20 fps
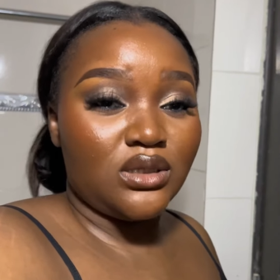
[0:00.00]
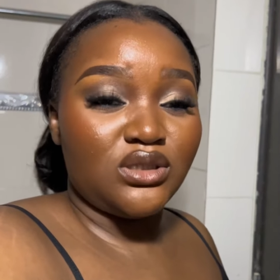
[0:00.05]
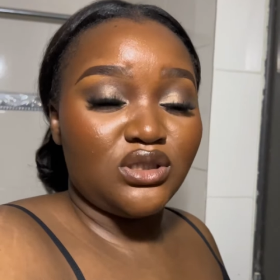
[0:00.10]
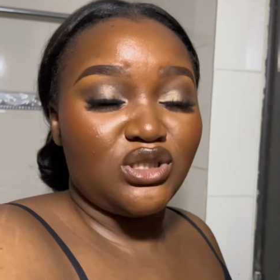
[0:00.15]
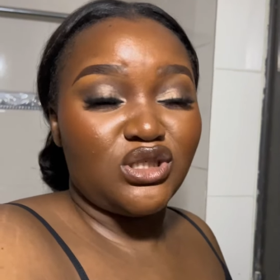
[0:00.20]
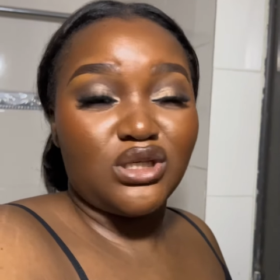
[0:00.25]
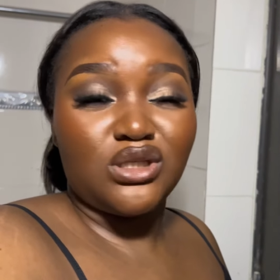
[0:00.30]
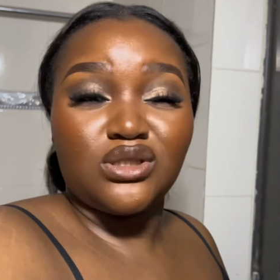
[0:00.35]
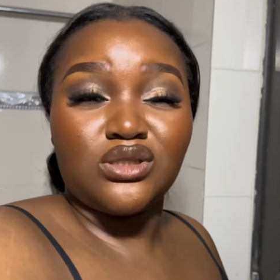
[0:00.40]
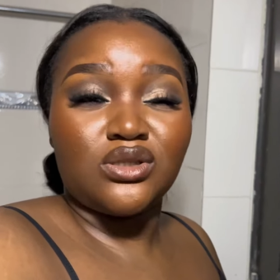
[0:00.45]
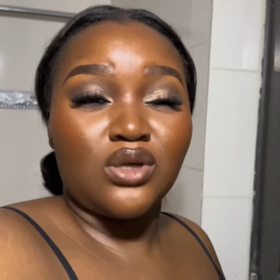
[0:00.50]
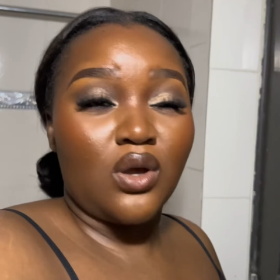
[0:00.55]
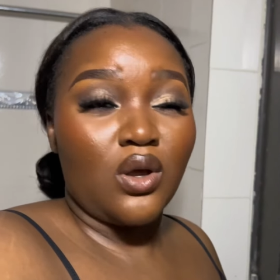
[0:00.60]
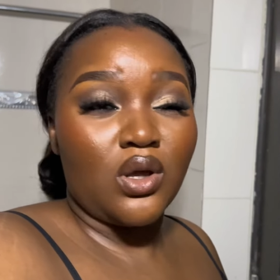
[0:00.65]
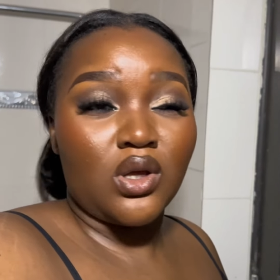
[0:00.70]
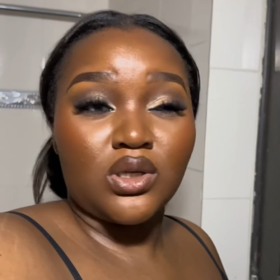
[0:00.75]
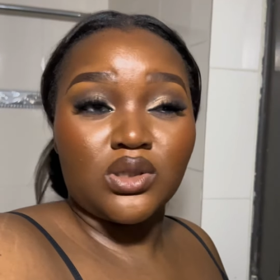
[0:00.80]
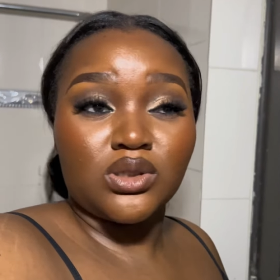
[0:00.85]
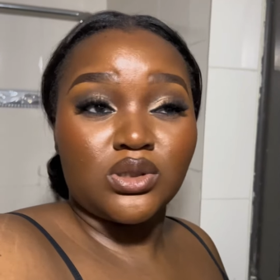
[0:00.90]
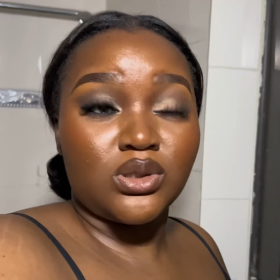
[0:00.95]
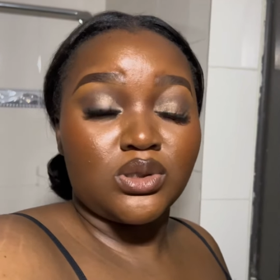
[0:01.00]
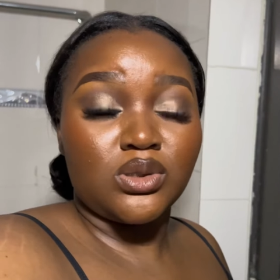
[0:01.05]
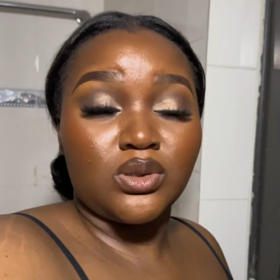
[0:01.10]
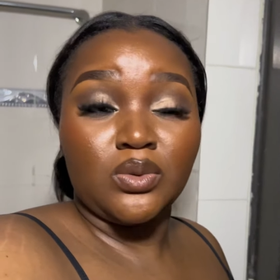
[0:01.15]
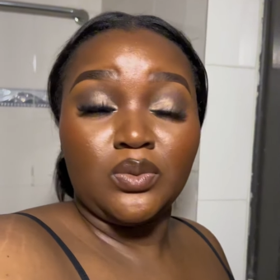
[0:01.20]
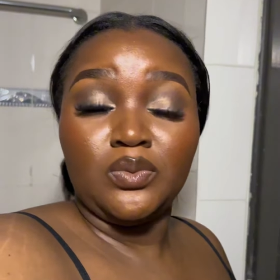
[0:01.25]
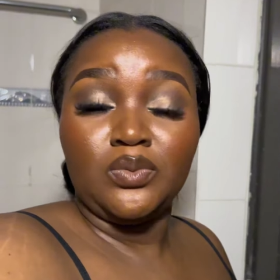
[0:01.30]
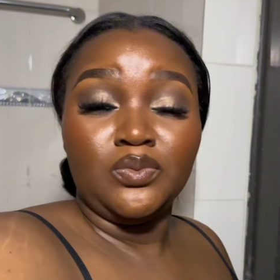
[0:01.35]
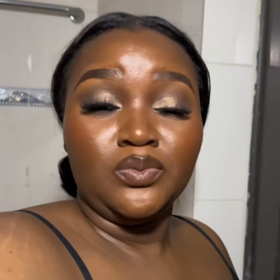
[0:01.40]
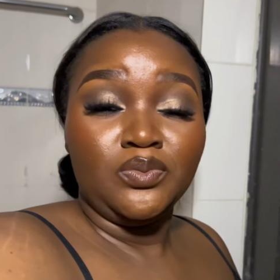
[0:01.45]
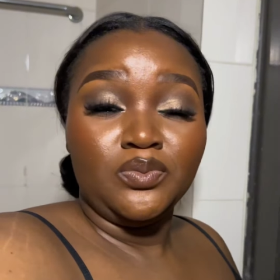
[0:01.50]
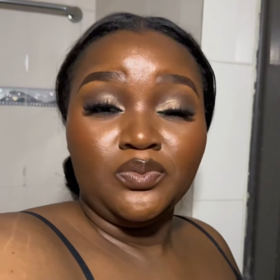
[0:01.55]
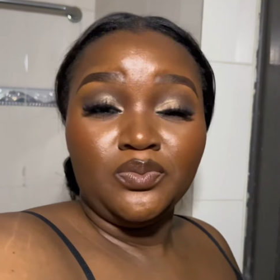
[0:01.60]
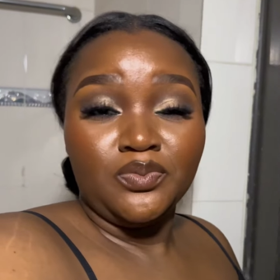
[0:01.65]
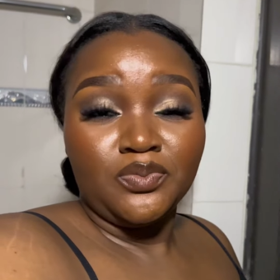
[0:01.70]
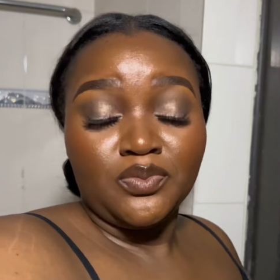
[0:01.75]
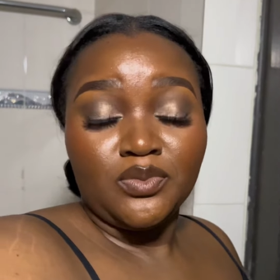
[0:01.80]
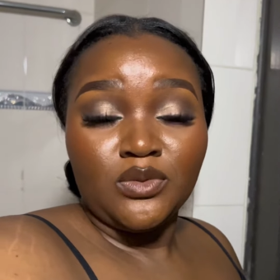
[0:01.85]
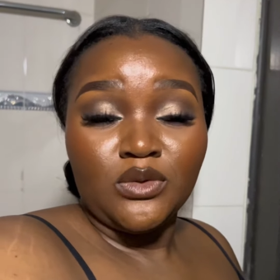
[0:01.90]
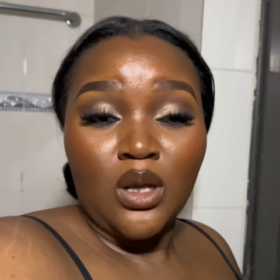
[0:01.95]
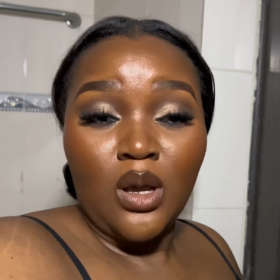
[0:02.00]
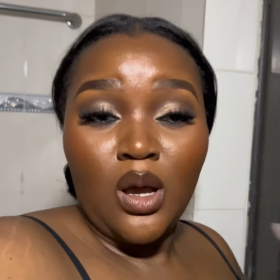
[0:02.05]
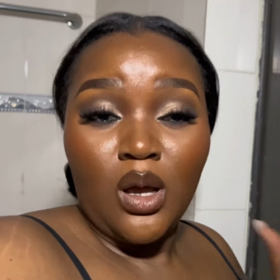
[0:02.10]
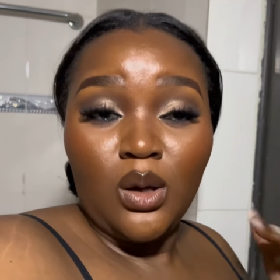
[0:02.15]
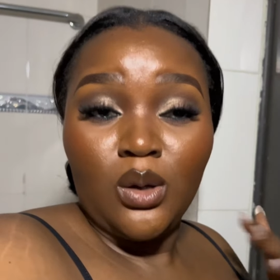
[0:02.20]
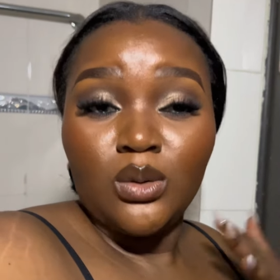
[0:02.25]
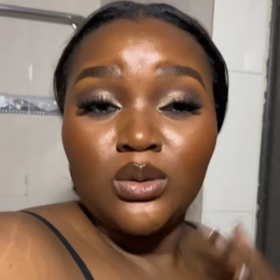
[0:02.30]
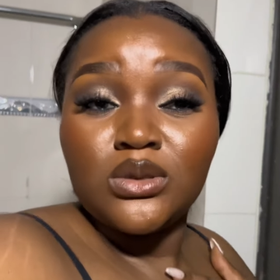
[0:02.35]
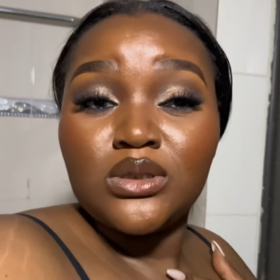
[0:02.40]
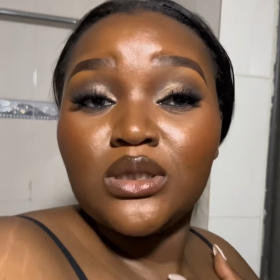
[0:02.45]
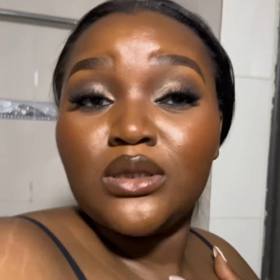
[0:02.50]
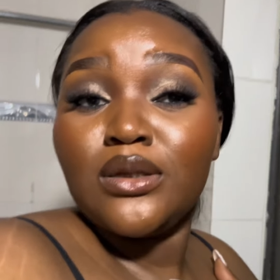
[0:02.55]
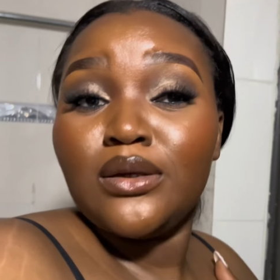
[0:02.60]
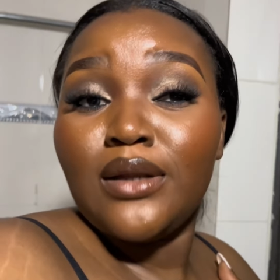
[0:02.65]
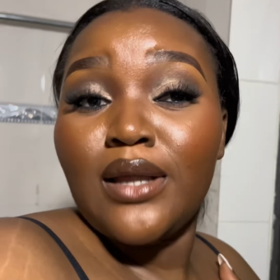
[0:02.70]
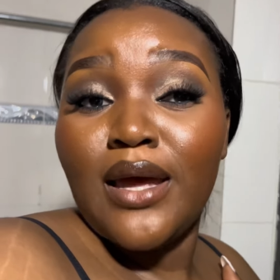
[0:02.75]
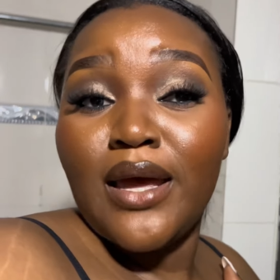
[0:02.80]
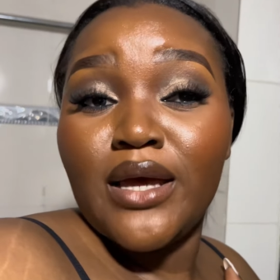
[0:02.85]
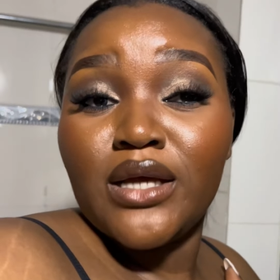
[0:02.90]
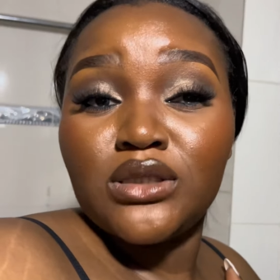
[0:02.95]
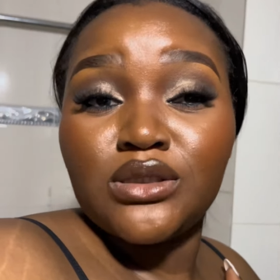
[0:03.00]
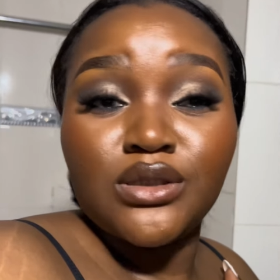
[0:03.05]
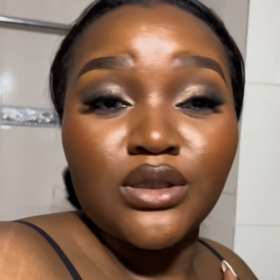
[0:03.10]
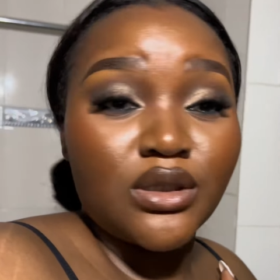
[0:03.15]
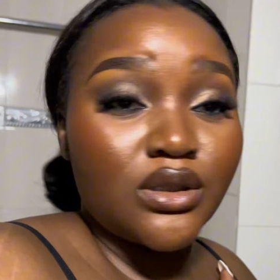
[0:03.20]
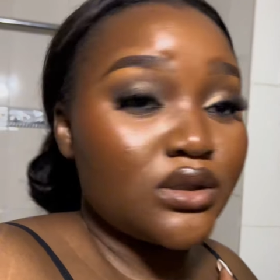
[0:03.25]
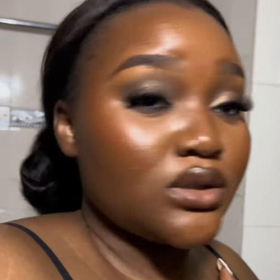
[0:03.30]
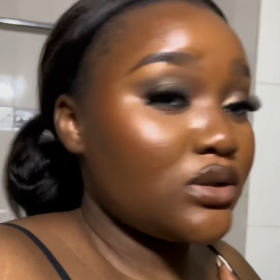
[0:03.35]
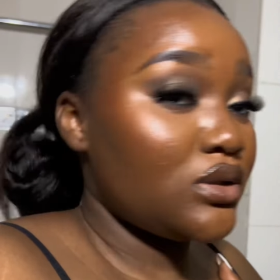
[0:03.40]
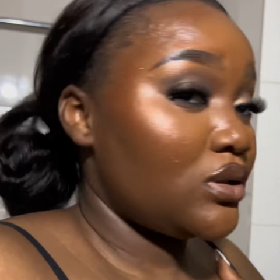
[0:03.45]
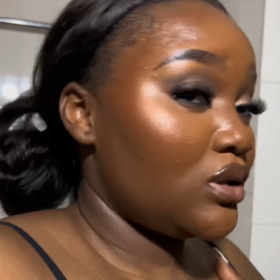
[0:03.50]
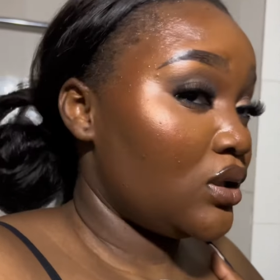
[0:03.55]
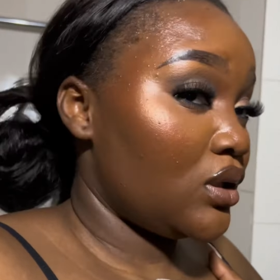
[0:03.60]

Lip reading: Jesus. See the lashes.